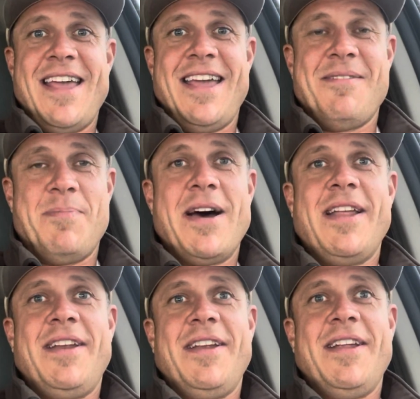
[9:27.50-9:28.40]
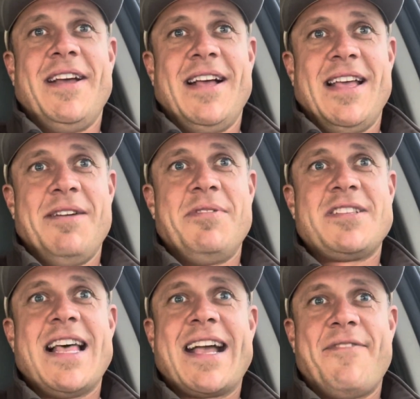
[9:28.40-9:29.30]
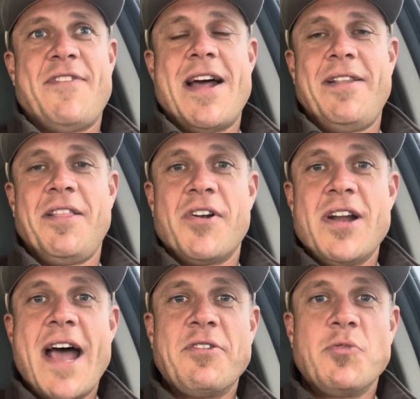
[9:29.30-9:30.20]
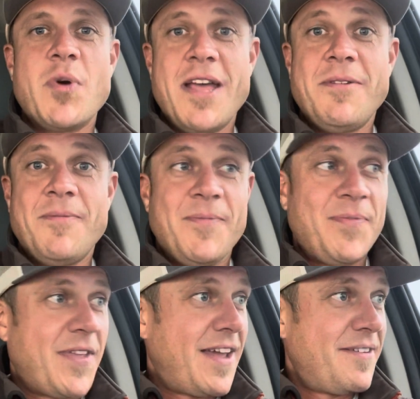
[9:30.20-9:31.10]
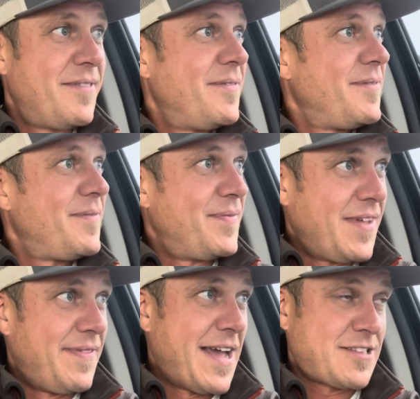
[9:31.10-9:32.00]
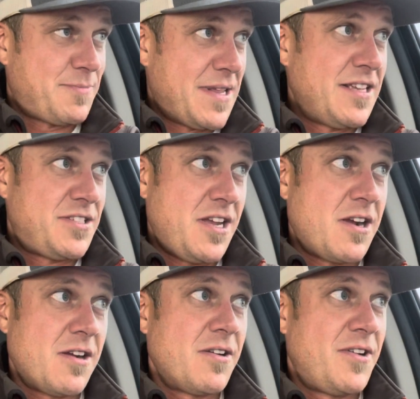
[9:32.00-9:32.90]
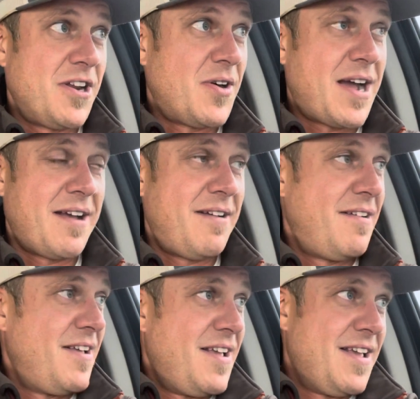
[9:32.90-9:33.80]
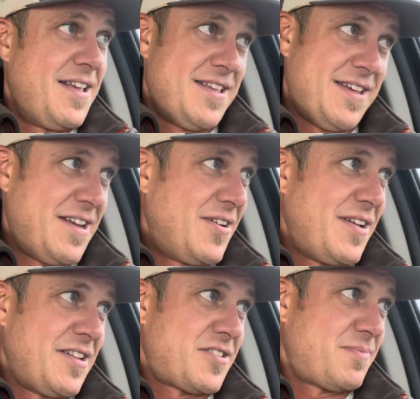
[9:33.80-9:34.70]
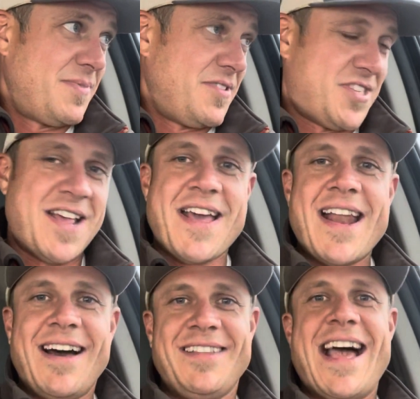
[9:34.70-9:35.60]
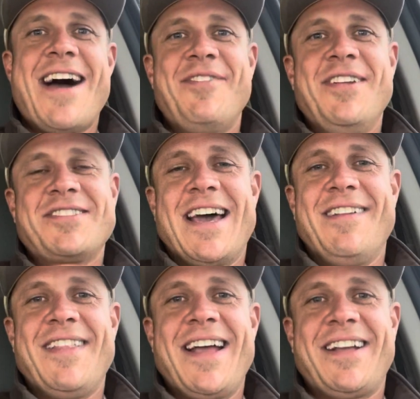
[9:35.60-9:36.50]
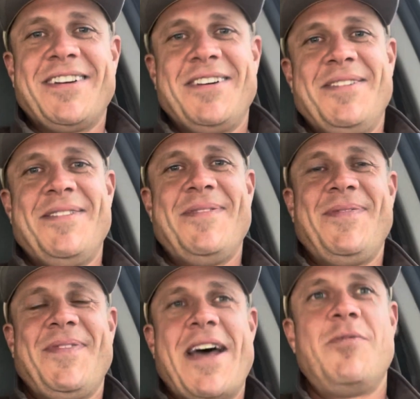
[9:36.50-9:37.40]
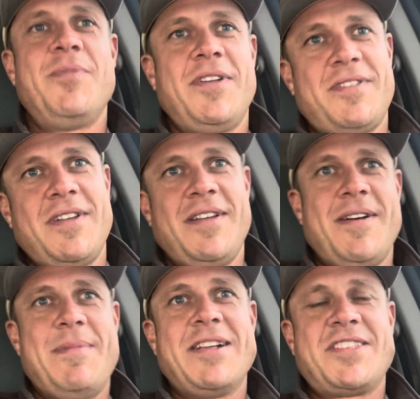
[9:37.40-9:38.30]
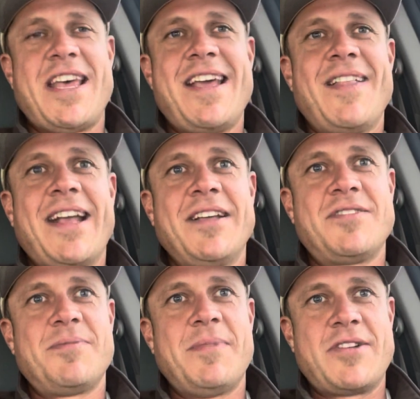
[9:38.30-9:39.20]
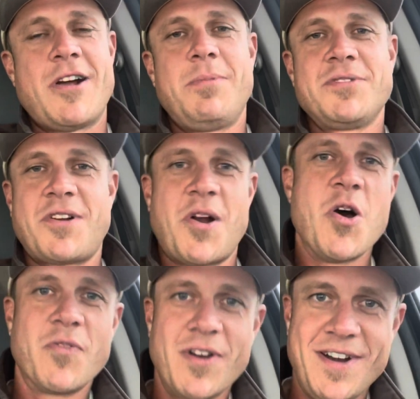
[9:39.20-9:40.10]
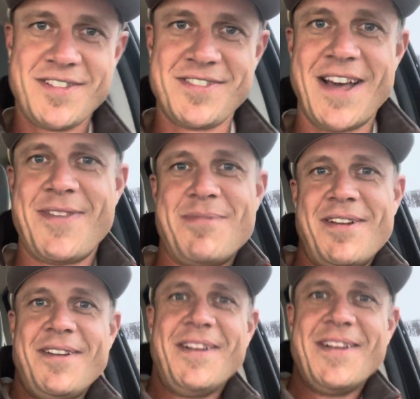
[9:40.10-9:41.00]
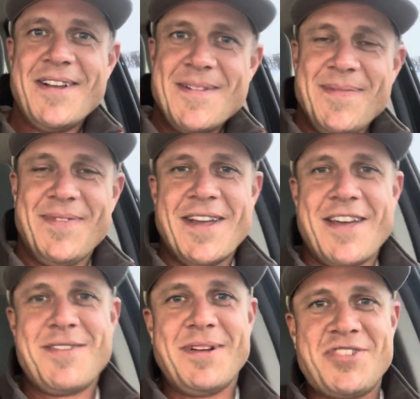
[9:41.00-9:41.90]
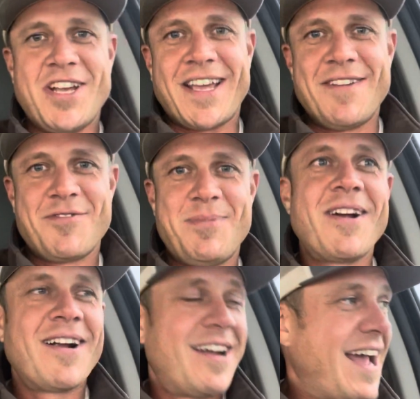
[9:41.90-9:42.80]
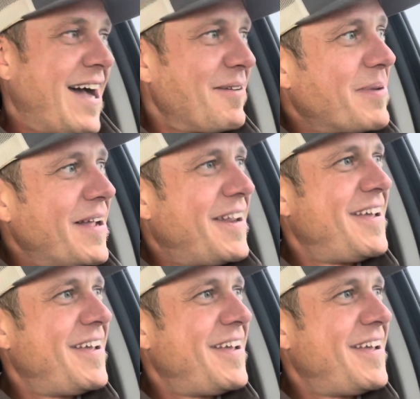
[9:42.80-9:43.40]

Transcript: but it was like I finally learned how to win, and that's been this year. You know, it's, say that out loud, and it's kind of like I'm not saying like my troubles are over and it's nothing but chicken from here on out, but